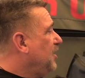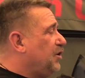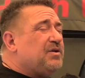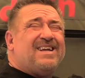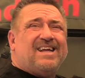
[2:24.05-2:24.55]

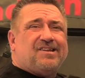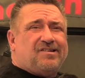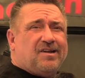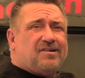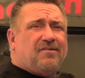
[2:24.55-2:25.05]
you can get
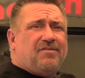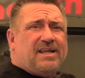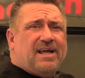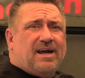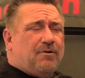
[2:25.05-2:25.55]
6 of
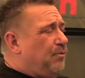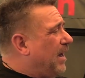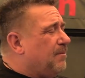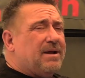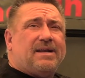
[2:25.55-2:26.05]
the
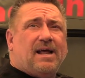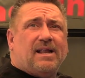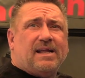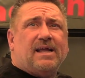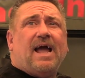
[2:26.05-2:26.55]
Rand
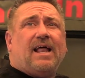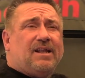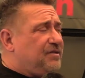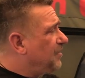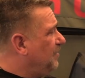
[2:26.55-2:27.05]
McNally
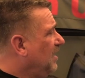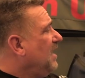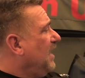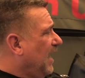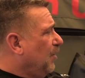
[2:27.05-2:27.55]
Atlases
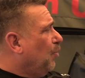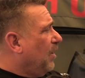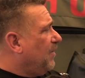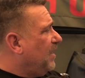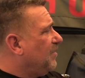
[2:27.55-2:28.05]
in
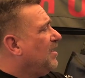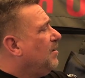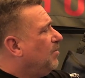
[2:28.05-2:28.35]
one of these,